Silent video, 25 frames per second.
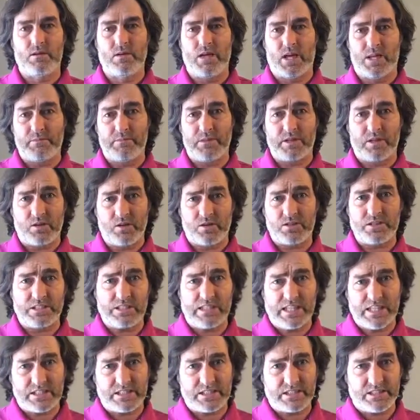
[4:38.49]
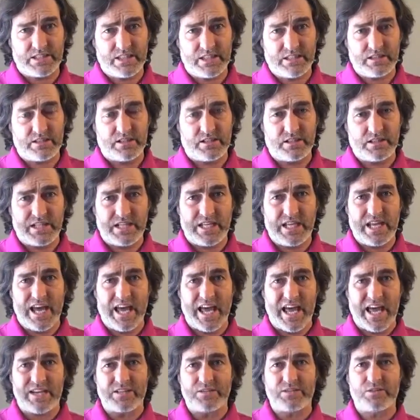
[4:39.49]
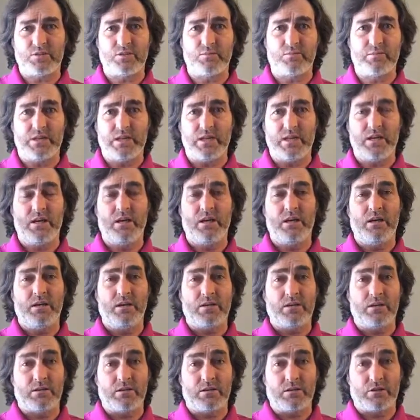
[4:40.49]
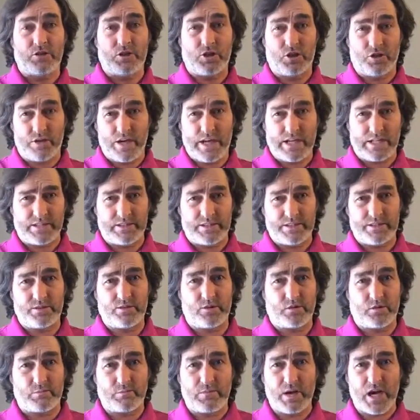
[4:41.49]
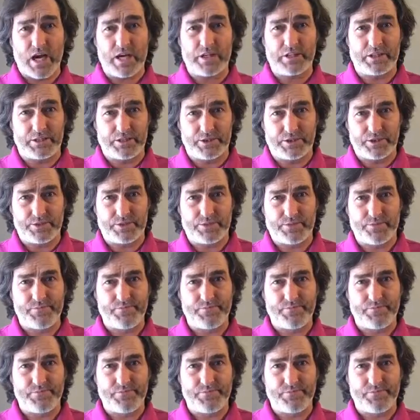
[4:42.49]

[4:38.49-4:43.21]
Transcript: And because he doesn't sit, he has to be corrected or punished.